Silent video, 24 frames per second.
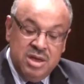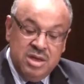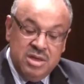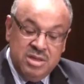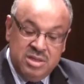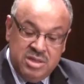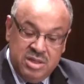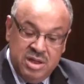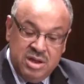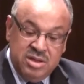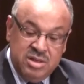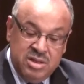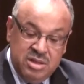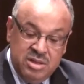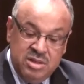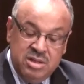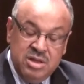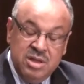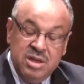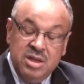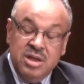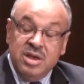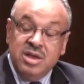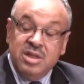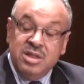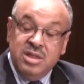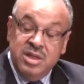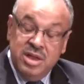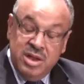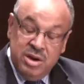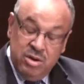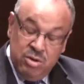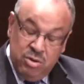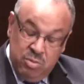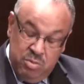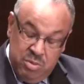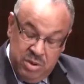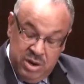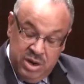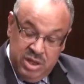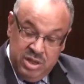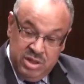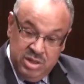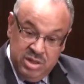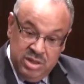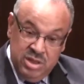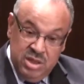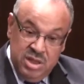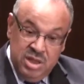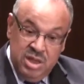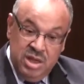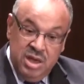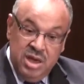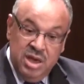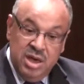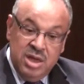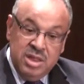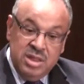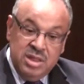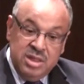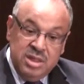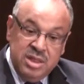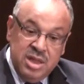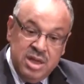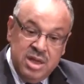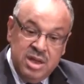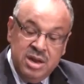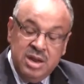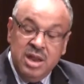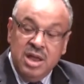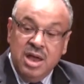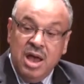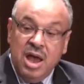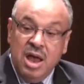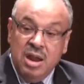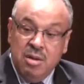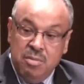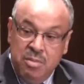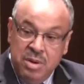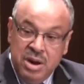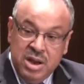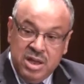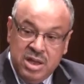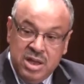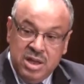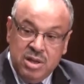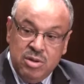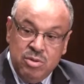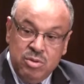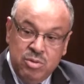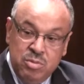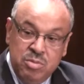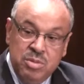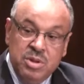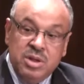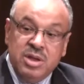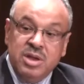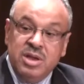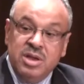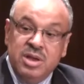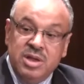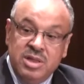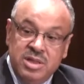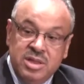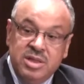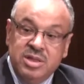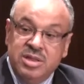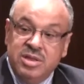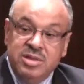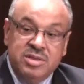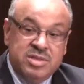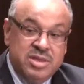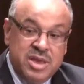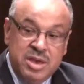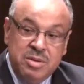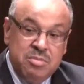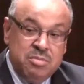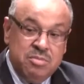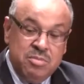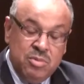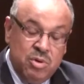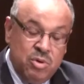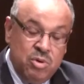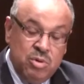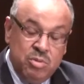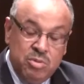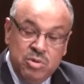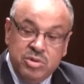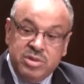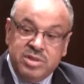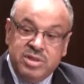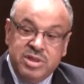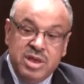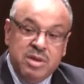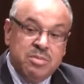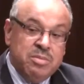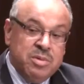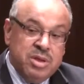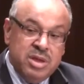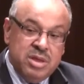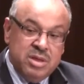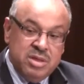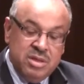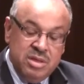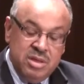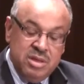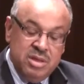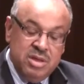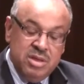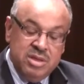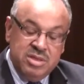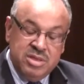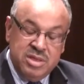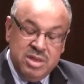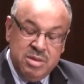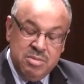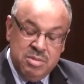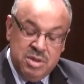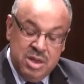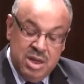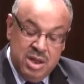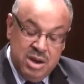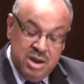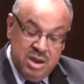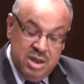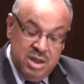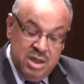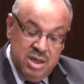started their operation. And then Al Baraka Group did the same, almost same year.